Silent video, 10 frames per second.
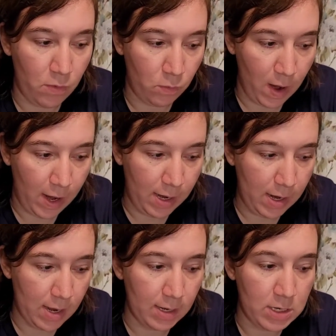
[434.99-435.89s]
away,
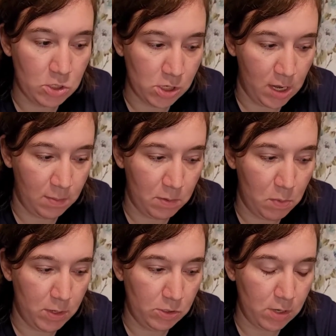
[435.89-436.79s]
and he shot up the
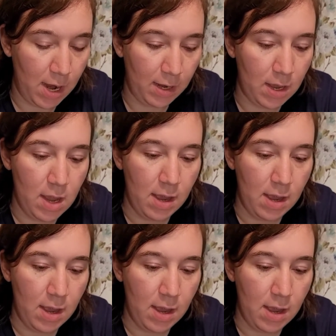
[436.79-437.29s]
point track.